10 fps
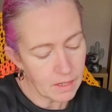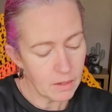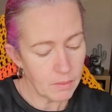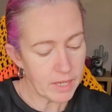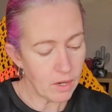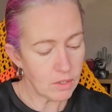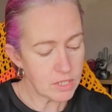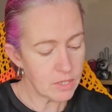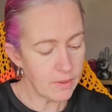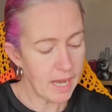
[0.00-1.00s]
We
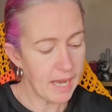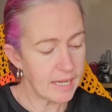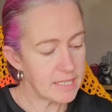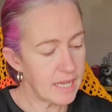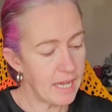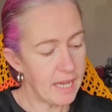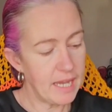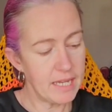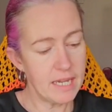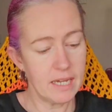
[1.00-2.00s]
also had
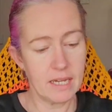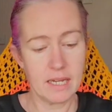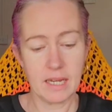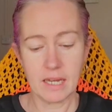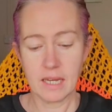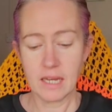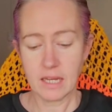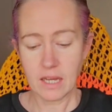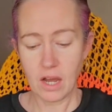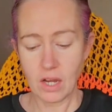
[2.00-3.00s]
a
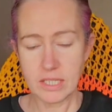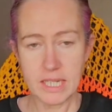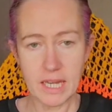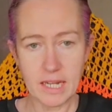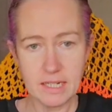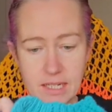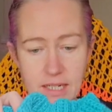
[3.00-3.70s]
cardigan